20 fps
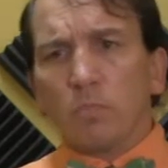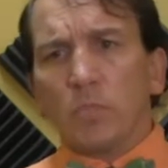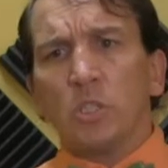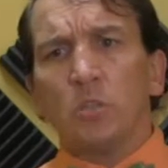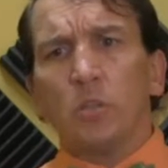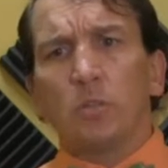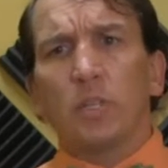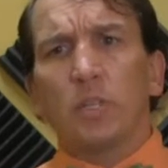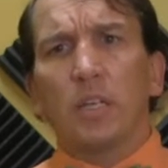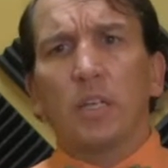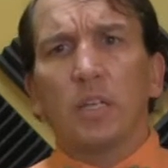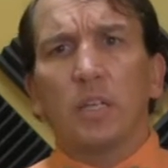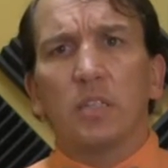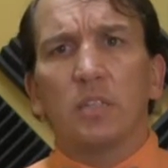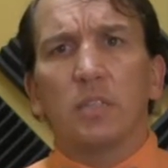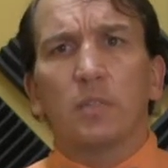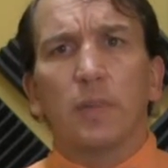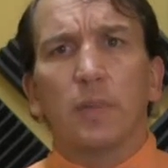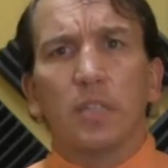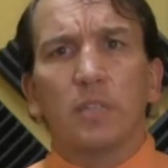
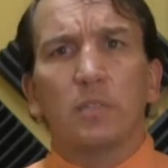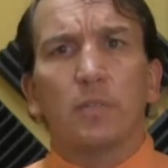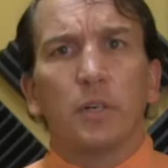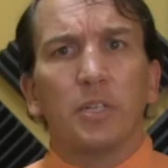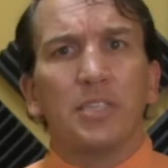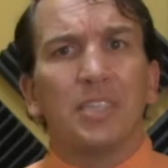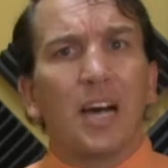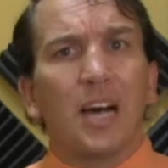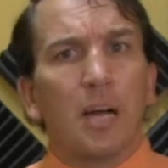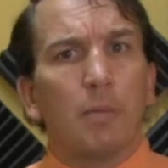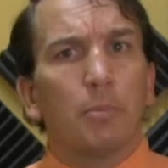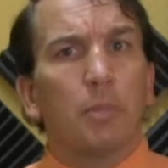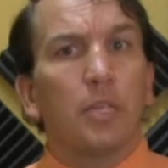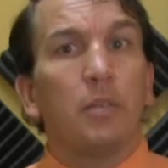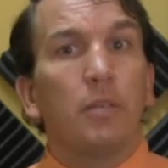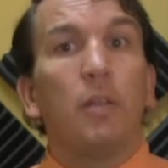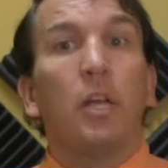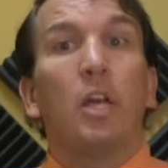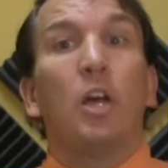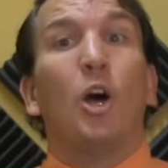it's very
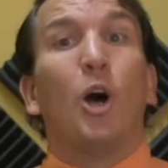timely.